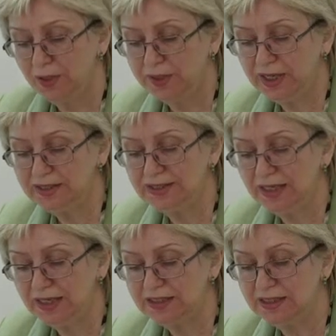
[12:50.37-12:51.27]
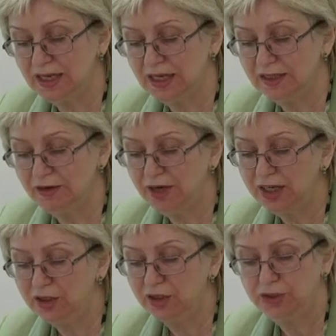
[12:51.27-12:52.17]
We can see it in
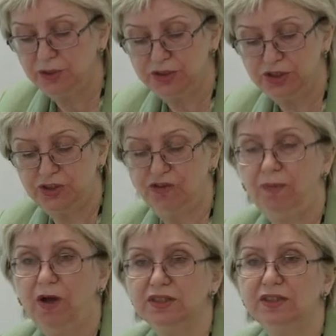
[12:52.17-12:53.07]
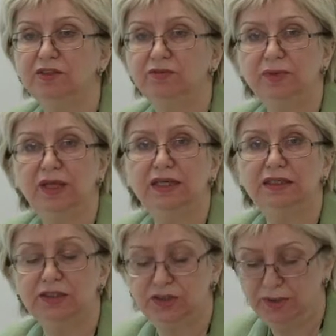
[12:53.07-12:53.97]
regular usage of positive
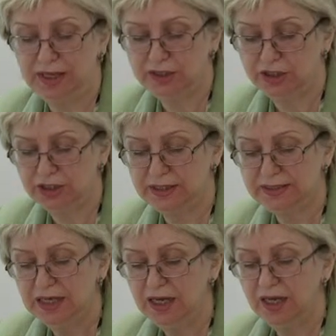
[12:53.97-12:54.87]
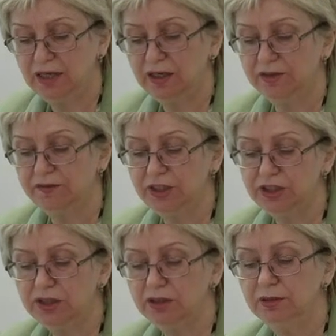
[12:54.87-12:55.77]
politeness strategies, in
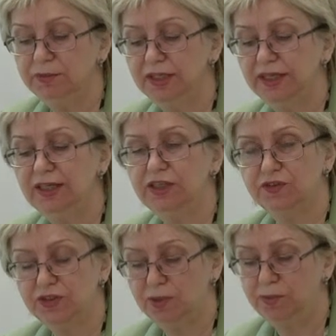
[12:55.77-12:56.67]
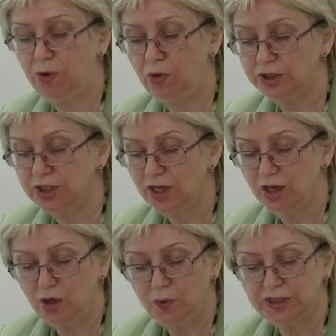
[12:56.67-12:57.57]
conventional communicative support,
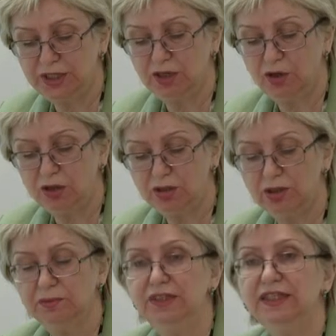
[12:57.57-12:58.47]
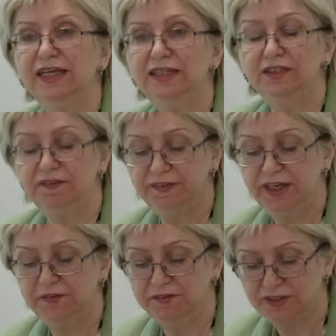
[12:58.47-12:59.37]
or what I call communicative
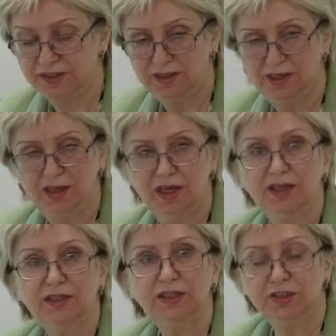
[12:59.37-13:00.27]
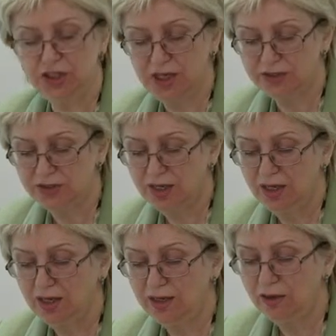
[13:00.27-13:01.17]
gifts, such as
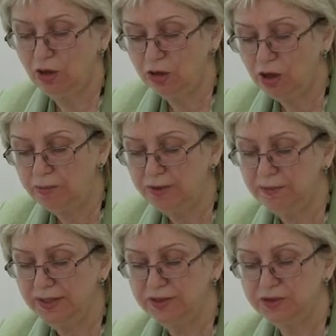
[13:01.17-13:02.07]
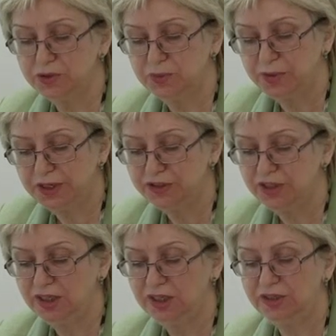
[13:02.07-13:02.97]
compliments, praising,